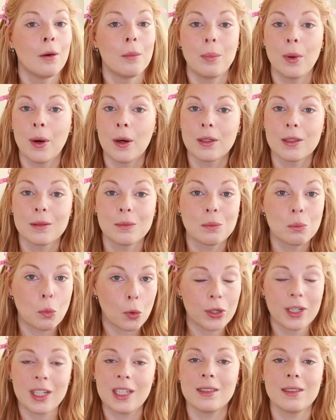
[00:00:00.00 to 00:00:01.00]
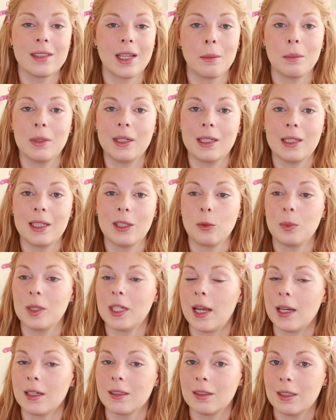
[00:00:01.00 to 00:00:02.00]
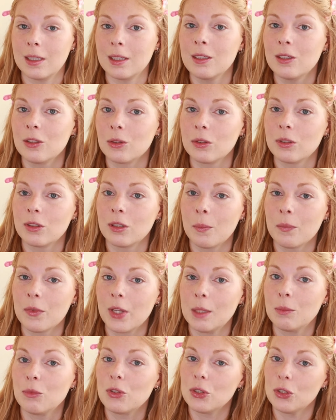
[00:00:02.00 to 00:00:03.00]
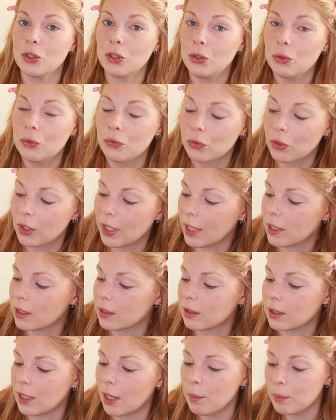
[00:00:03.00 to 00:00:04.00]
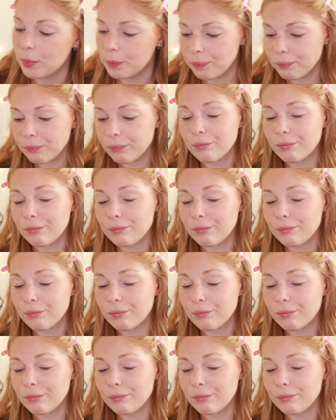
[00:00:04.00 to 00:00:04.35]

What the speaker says: But mornings can be a little bit hectic, so sometimes you forget a step.